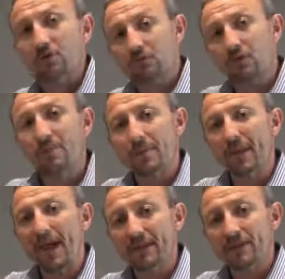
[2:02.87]
the rubber
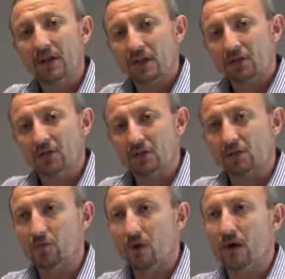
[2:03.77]
band
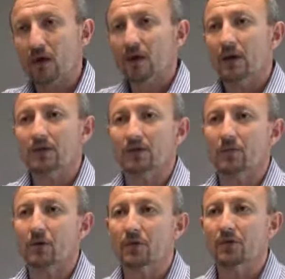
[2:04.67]
to
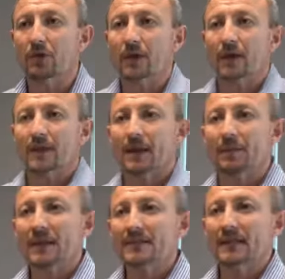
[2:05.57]
move. Now
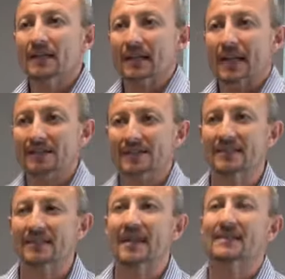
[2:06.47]
basically, as I
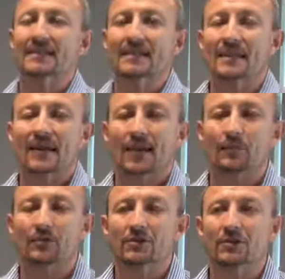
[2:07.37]
stated,
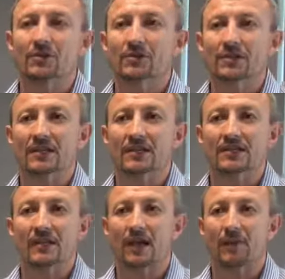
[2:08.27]
it
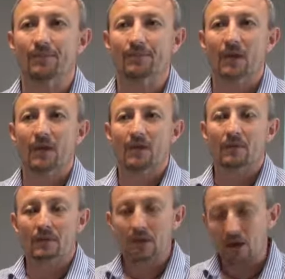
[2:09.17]
produces
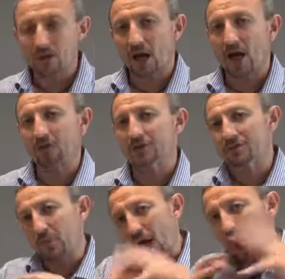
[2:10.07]
low
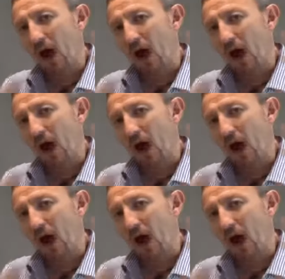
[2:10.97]
currents but